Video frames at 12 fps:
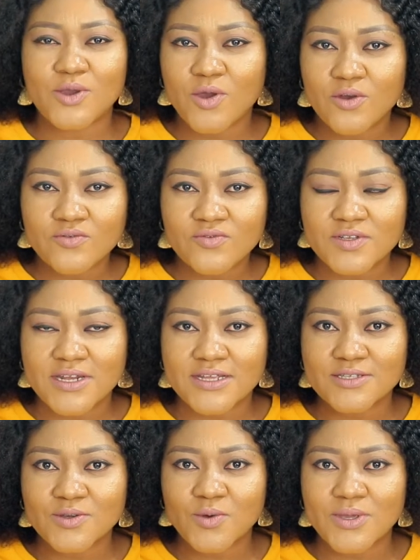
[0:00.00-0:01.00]

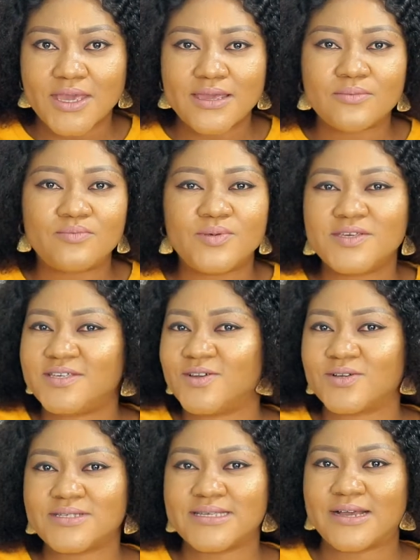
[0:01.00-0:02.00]
confident, okay? Be
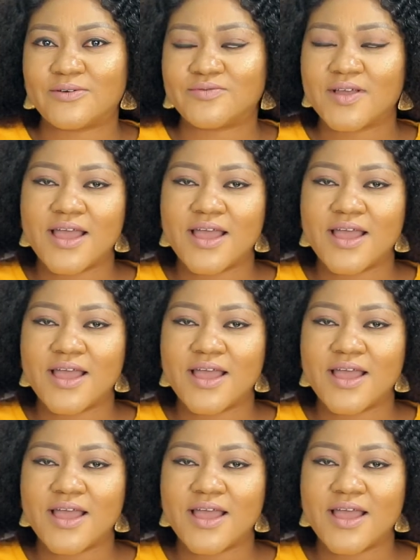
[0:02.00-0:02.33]
yourself.